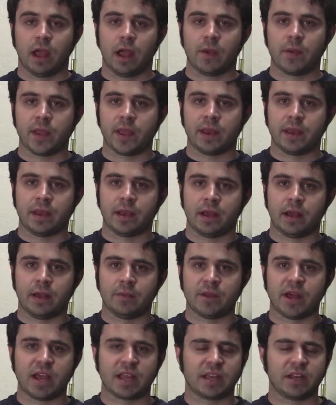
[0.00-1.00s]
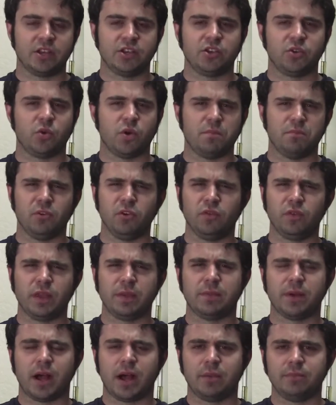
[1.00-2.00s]
I mean, I'm not gonna do what Movie
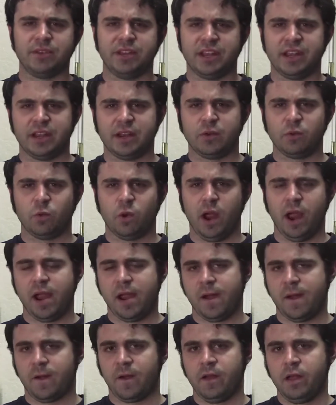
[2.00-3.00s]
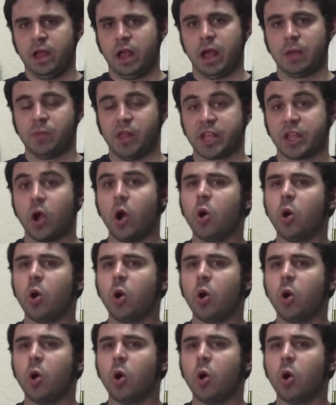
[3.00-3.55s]
Bob did where I'm like,